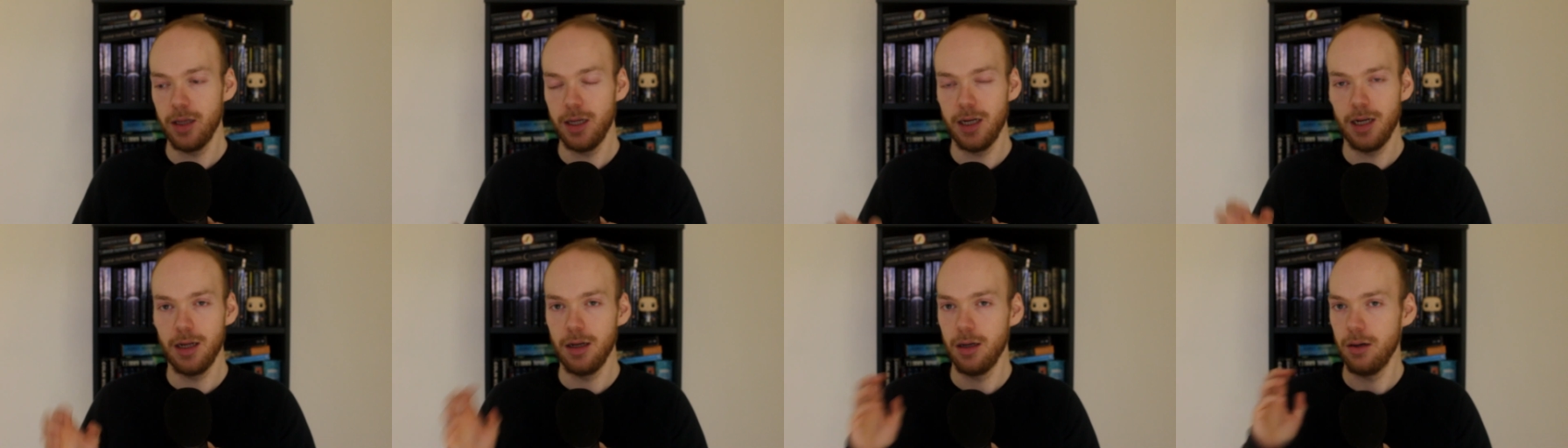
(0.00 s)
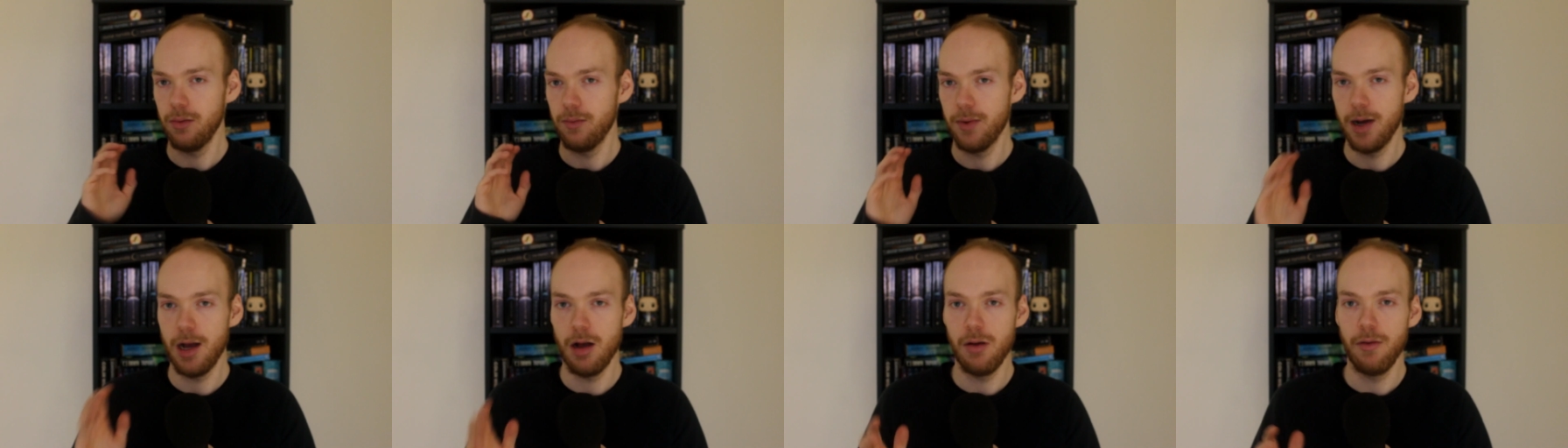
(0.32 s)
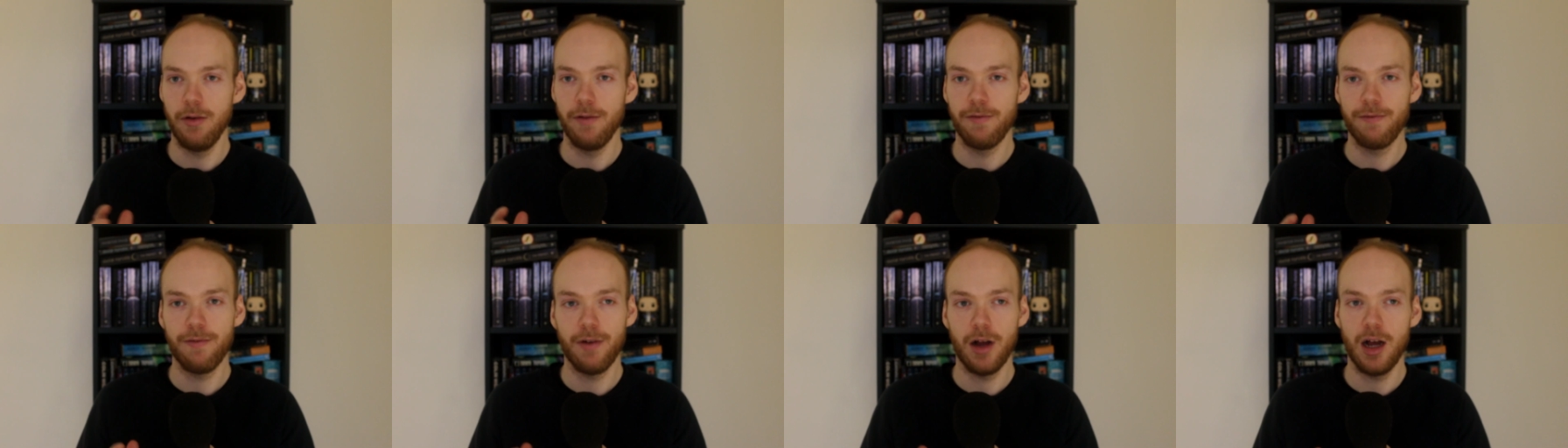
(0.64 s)
They did it
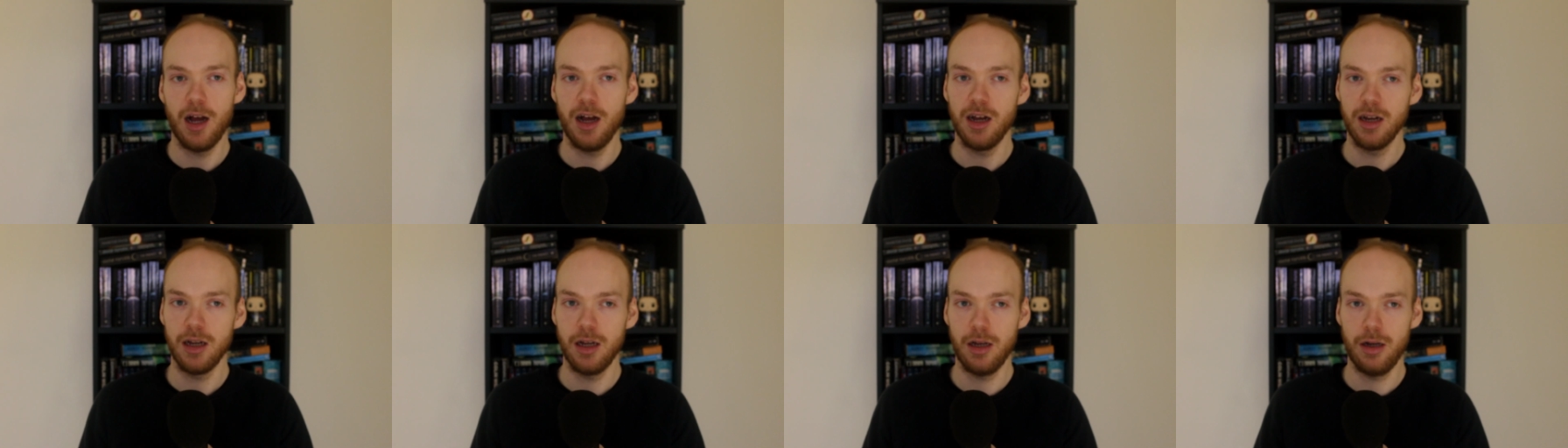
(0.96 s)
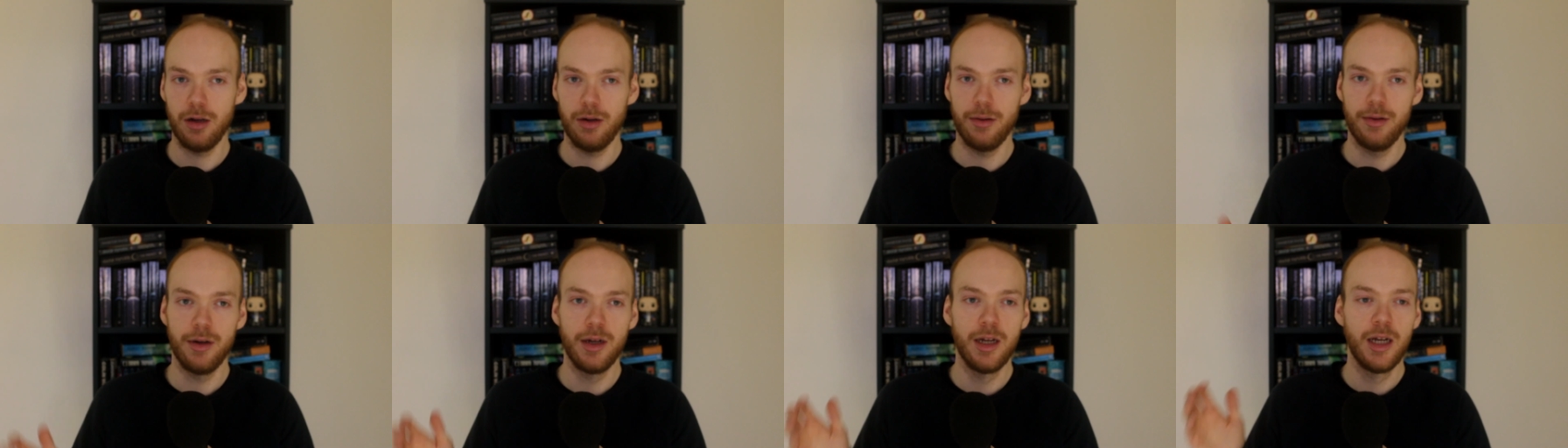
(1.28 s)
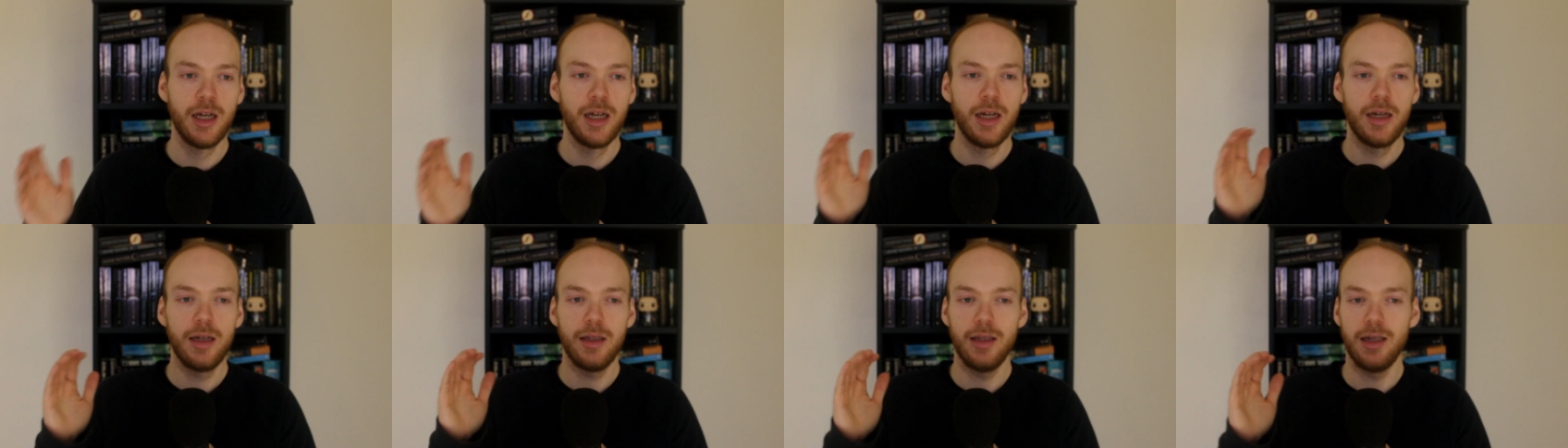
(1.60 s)
well with Fargo.
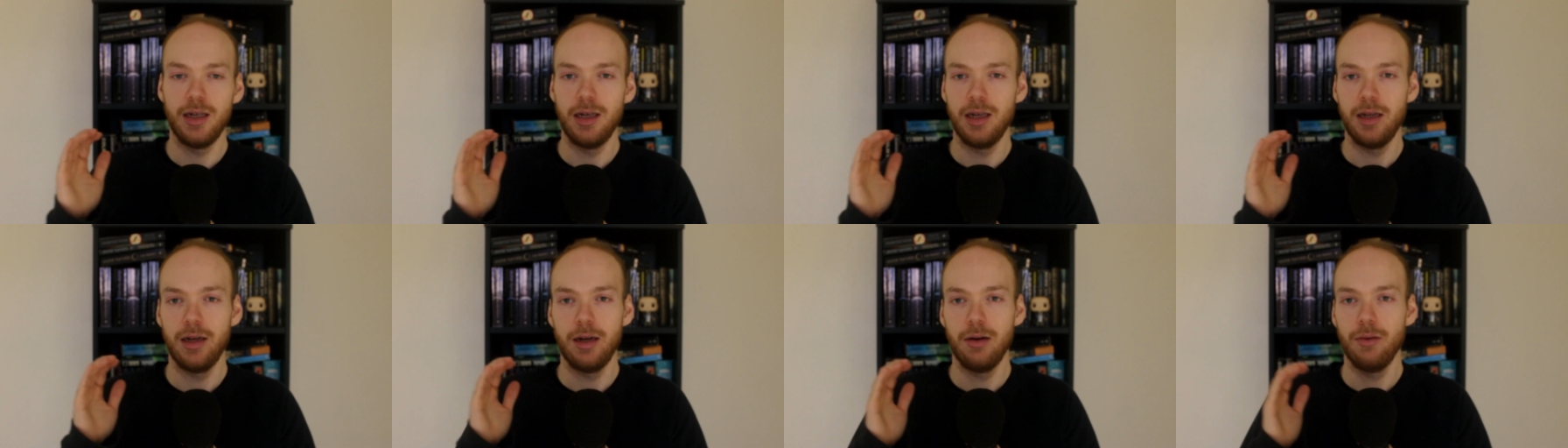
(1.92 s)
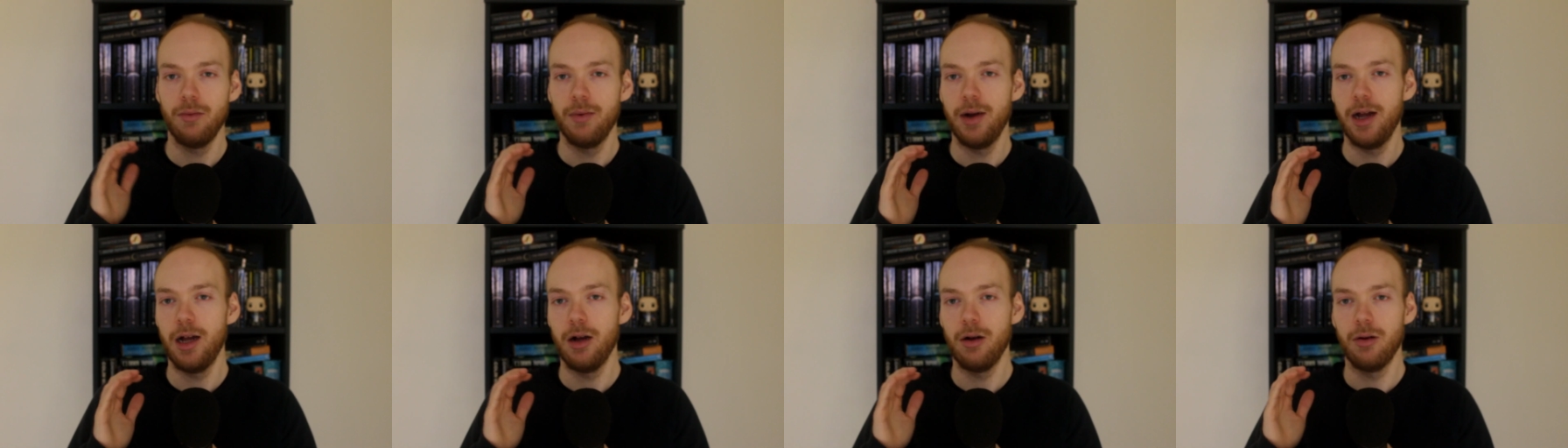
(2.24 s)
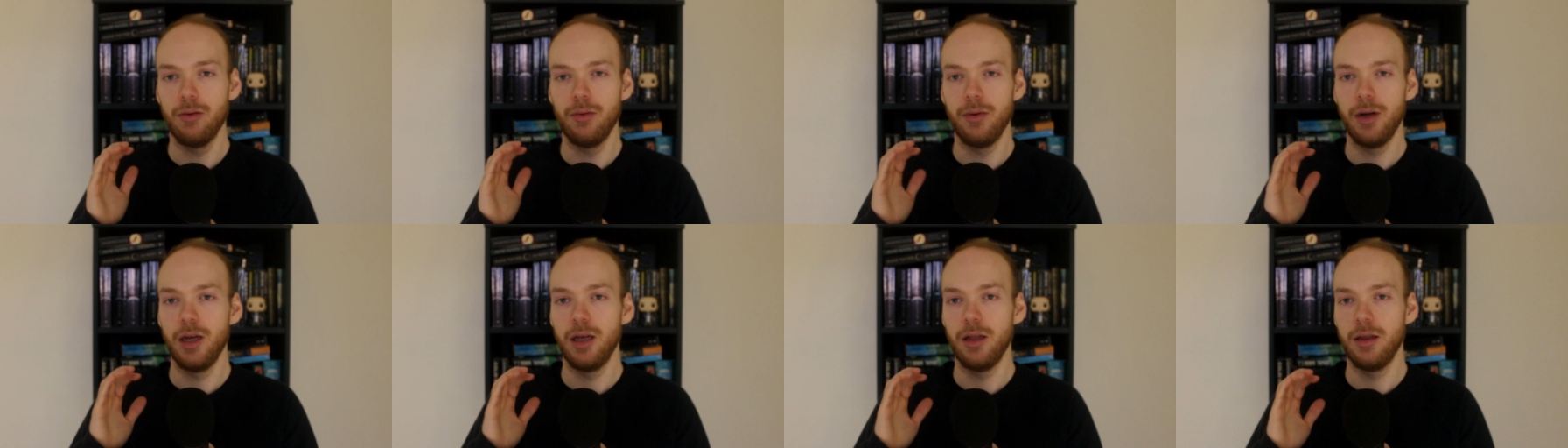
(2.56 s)
They did it
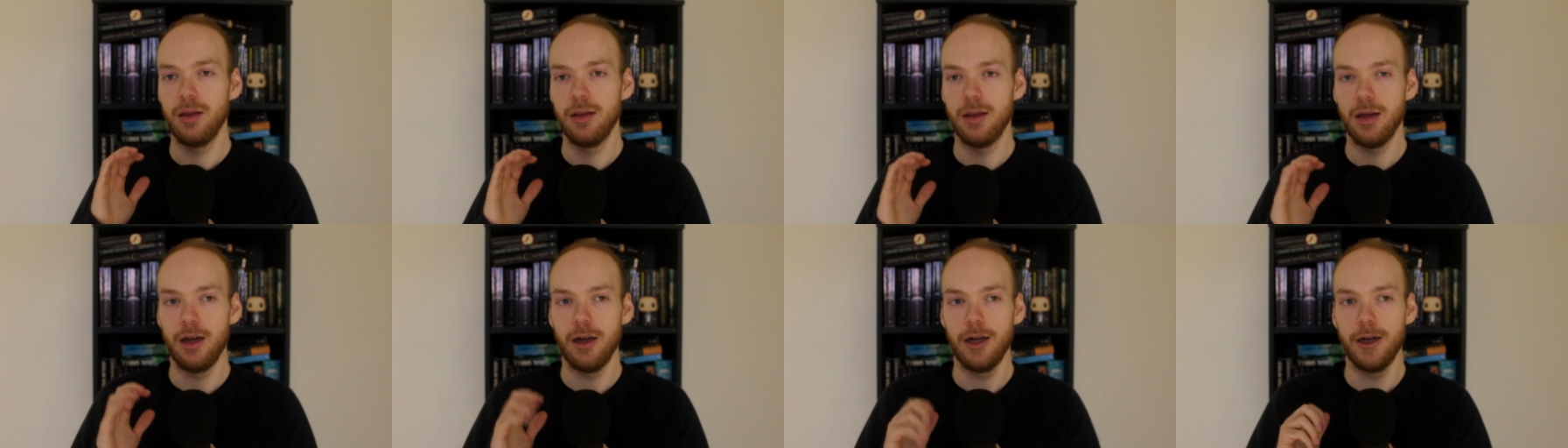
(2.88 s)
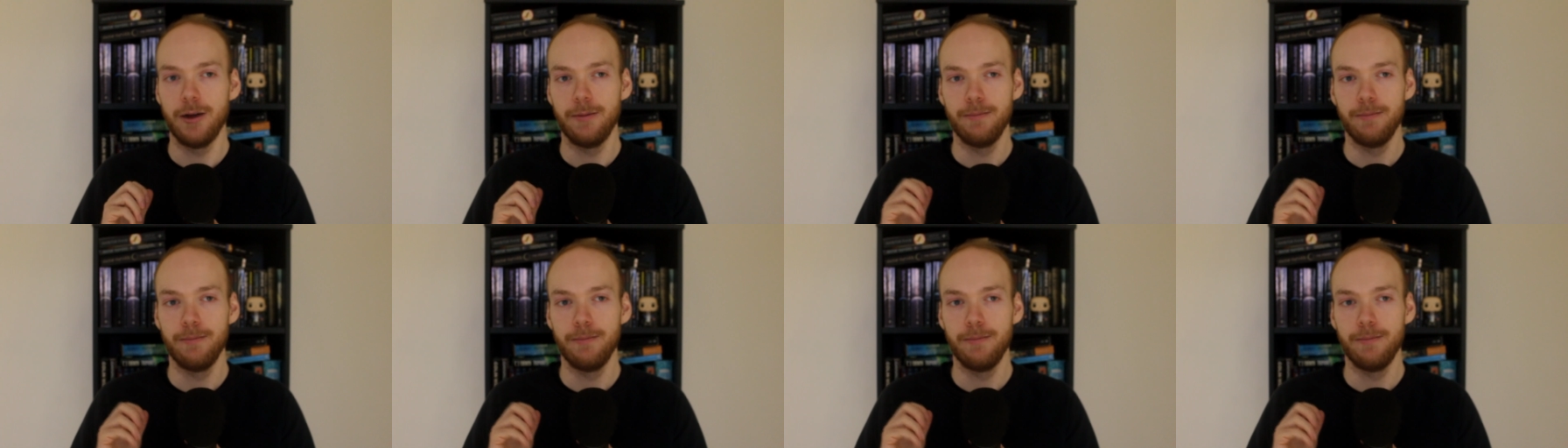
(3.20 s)
well with